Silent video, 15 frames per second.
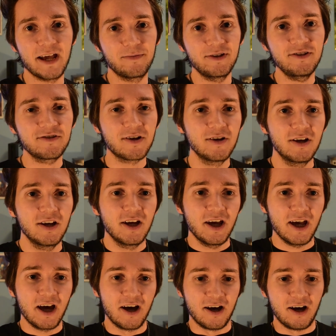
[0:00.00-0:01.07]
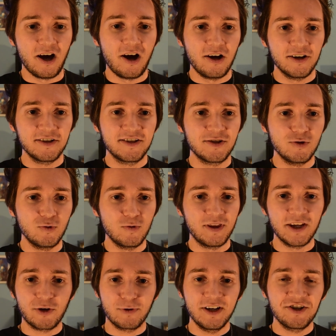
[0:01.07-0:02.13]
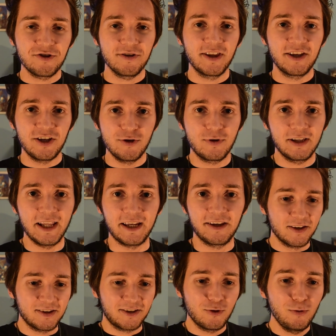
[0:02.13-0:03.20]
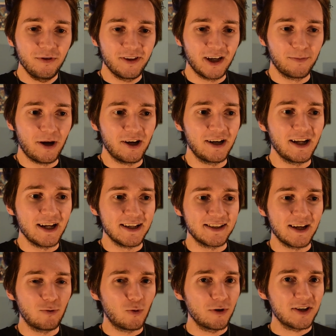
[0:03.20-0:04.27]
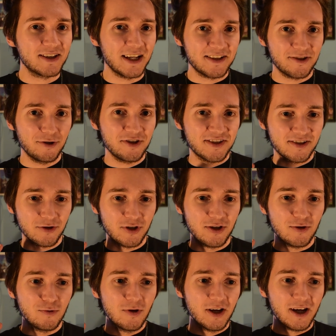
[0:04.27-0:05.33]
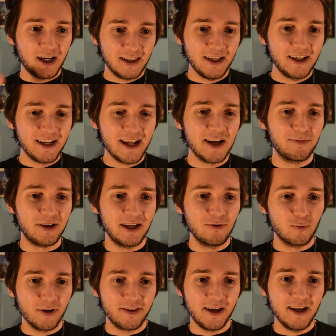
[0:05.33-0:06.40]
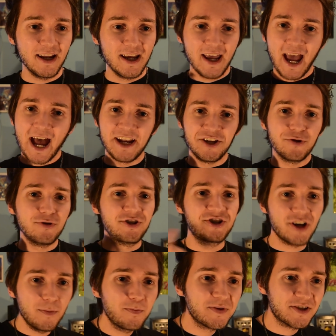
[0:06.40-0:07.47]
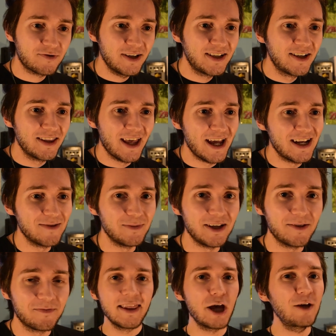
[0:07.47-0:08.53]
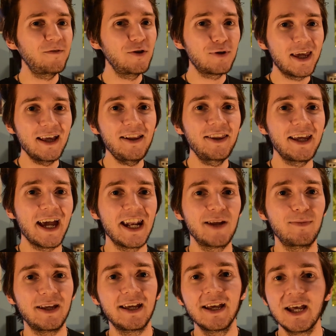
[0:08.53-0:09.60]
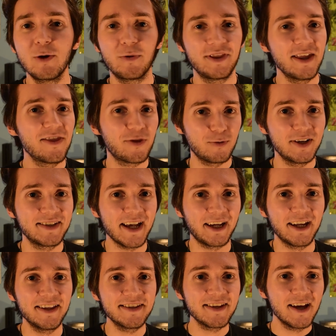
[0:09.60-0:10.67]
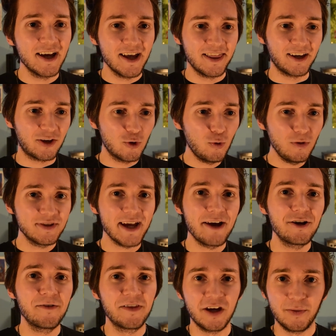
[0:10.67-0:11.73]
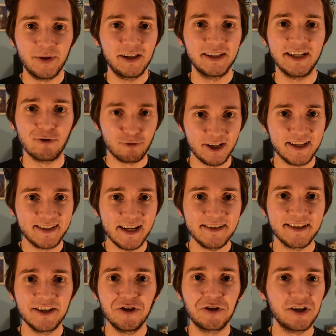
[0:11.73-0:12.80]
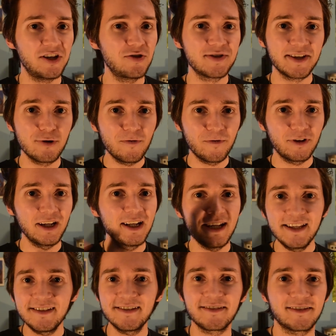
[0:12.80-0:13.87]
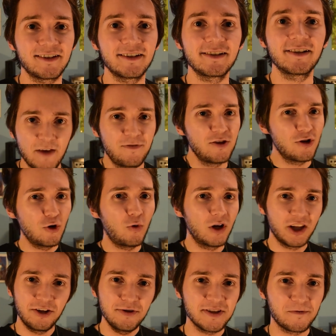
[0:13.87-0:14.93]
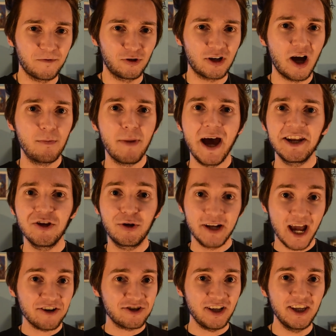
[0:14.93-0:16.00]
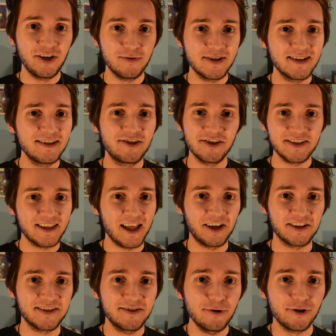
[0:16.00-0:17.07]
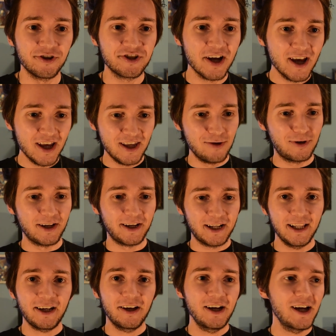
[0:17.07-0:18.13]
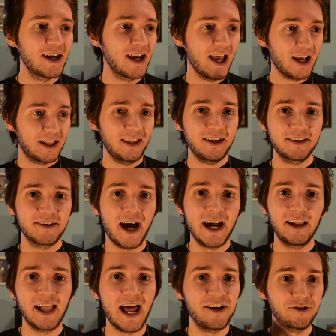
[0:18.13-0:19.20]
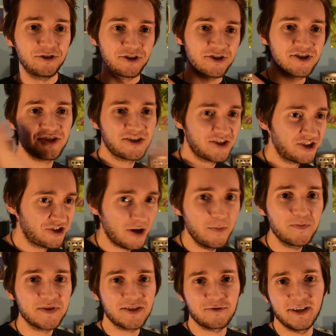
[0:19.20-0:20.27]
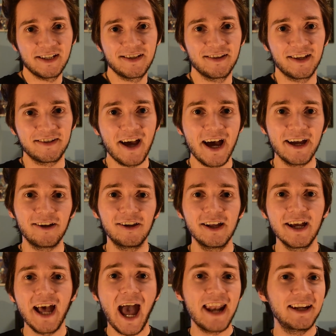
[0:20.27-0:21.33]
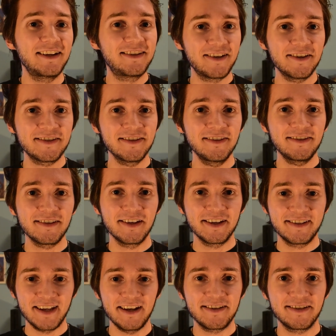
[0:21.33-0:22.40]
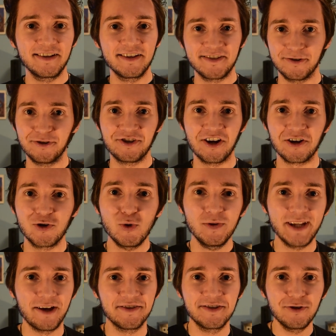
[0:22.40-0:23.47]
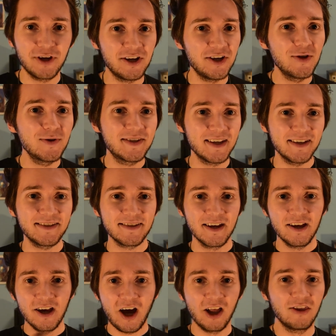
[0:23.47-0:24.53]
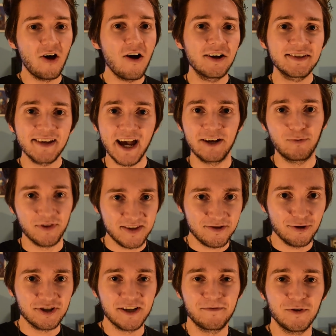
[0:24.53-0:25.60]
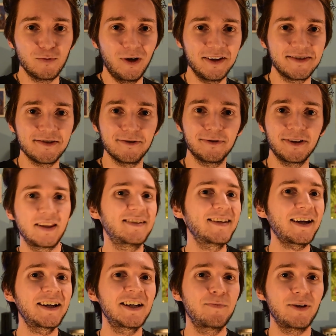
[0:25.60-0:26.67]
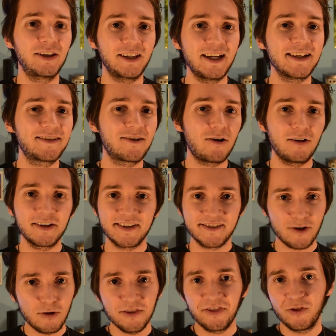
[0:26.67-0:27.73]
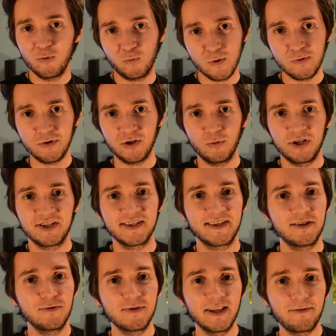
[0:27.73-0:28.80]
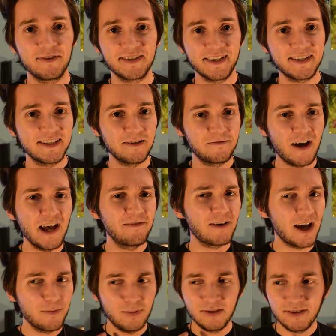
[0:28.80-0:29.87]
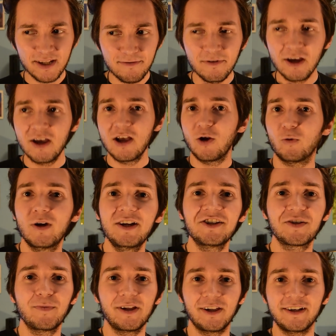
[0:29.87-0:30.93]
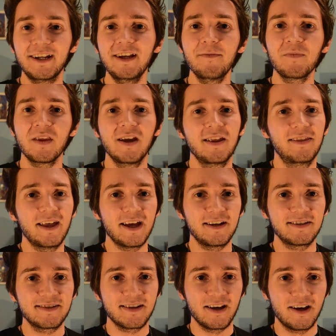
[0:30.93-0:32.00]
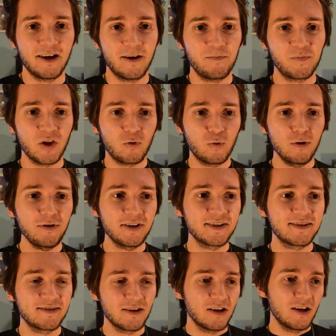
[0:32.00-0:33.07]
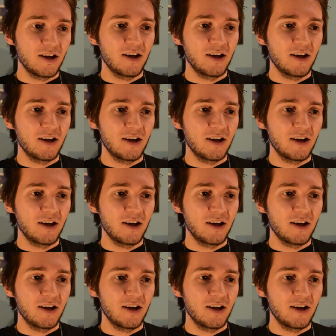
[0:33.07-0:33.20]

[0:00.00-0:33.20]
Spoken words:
damage onto the creature that you click. The cool thing about it is it works like Surge, so you click an enemy with it and you jump straight to the enemy. Now, if you kill the enemy within 3 seconds, the cooldown of the ability resets and you can use it over again instantly. If you don't want to use it for combat, you can actually use it just like a Surge. You can click on it, click a tile, and you'll just jump straight to the tile. And it doesn't set Surge on cooldown, so you can use this alongside with Surge if you want to. The second ability is called Salt the Wound, which is a new level 65, I believe, range ability that works